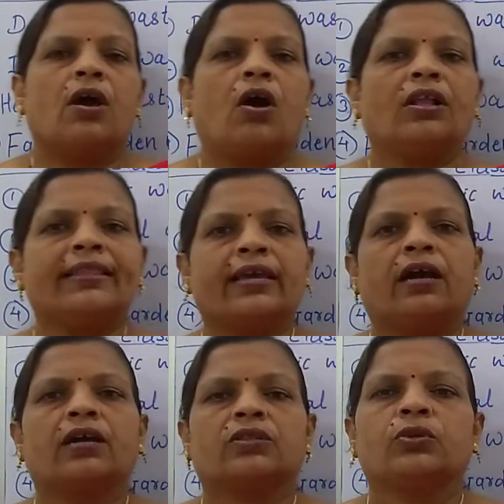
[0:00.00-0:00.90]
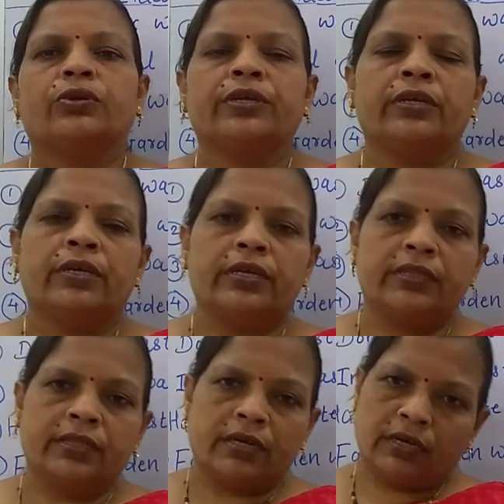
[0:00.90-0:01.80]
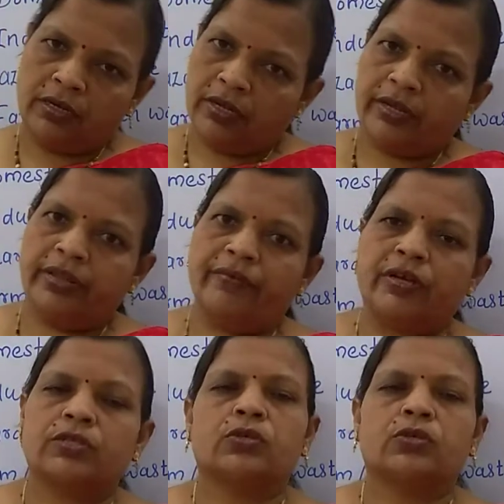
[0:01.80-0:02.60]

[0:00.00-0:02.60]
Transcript: all they are throwing in the river.